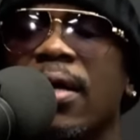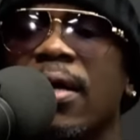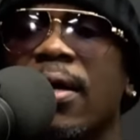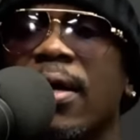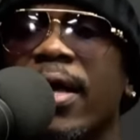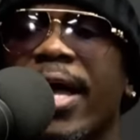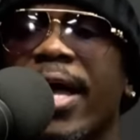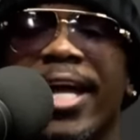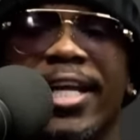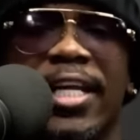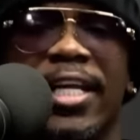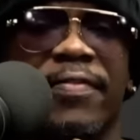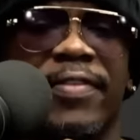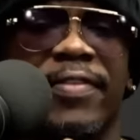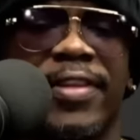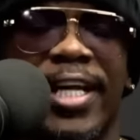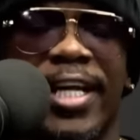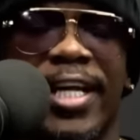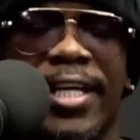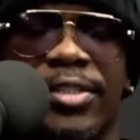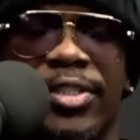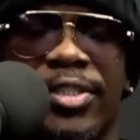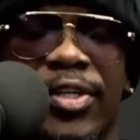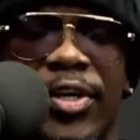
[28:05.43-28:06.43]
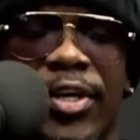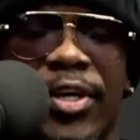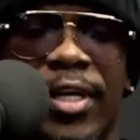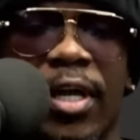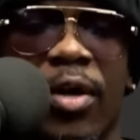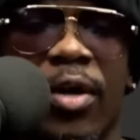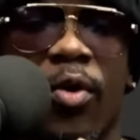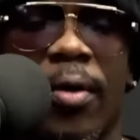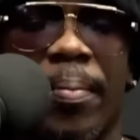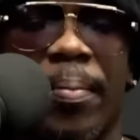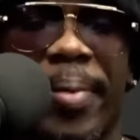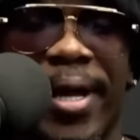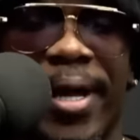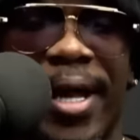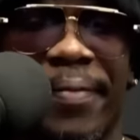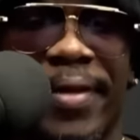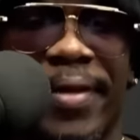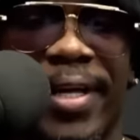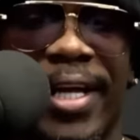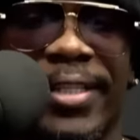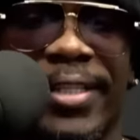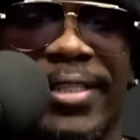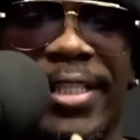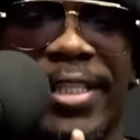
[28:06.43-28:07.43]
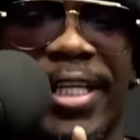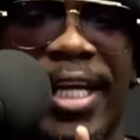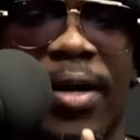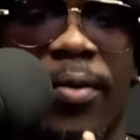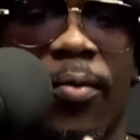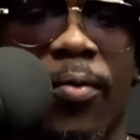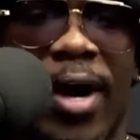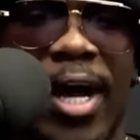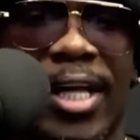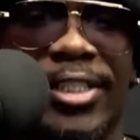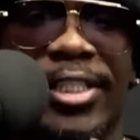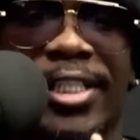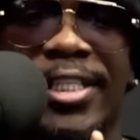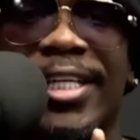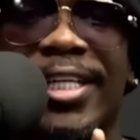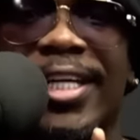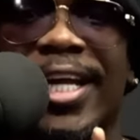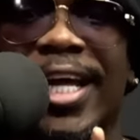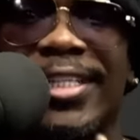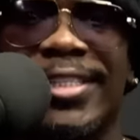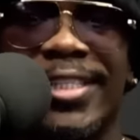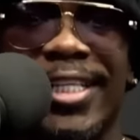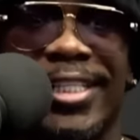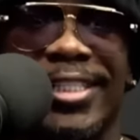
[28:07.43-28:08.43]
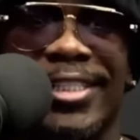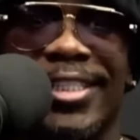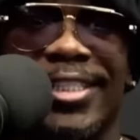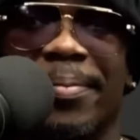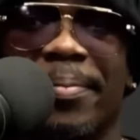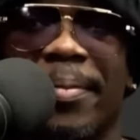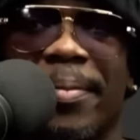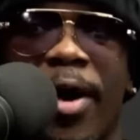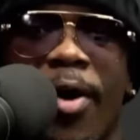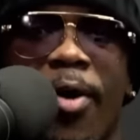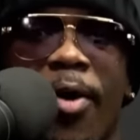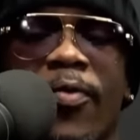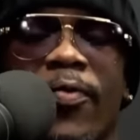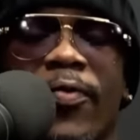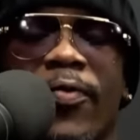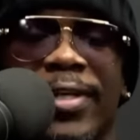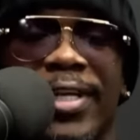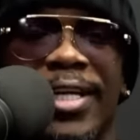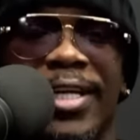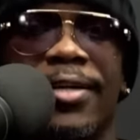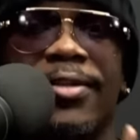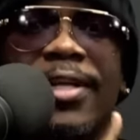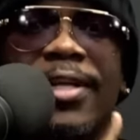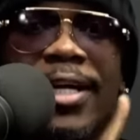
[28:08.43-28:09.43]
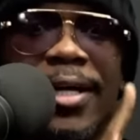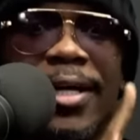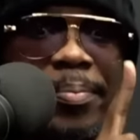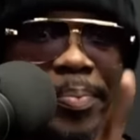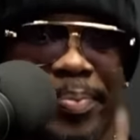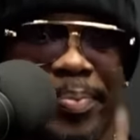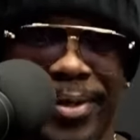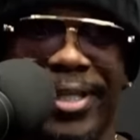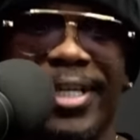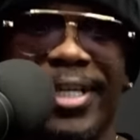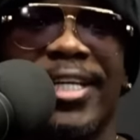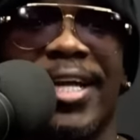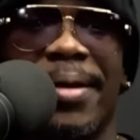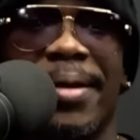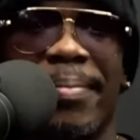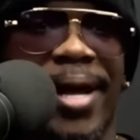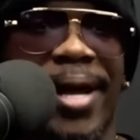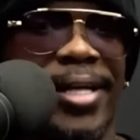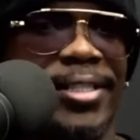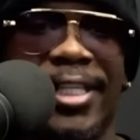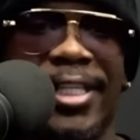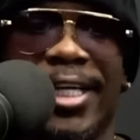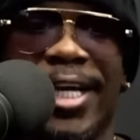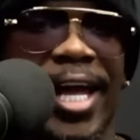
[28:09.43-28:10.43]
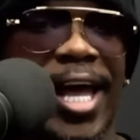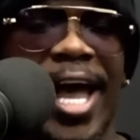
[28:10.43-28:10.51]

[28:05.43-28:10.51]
And if lead attorney or Pam the intellect watching and I say something off legally, put it in my chat.